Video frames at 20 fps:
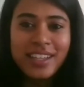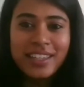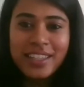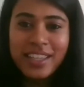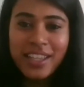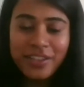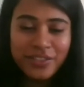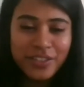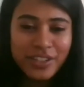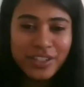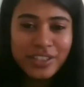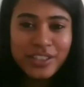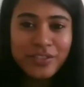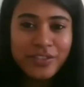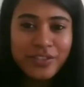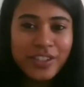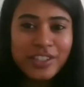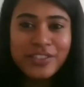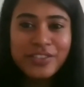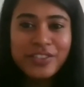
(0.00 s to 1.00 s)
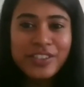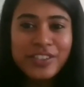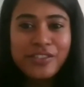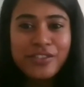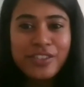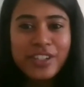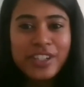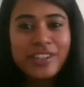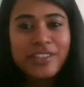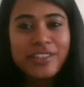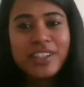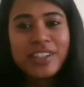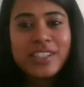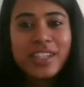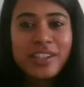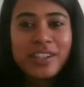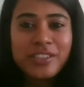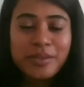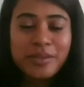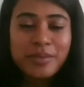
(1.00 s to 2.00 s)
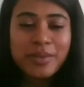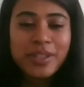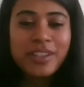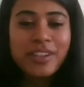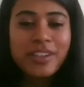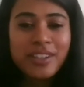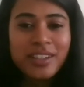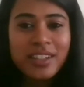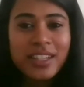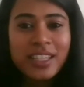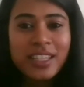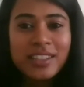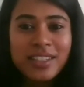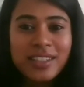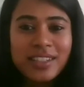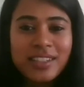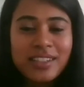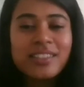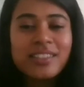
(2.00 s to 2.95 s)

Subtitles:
Yeah, of course. Feel free to reach out to me on LinkedIn.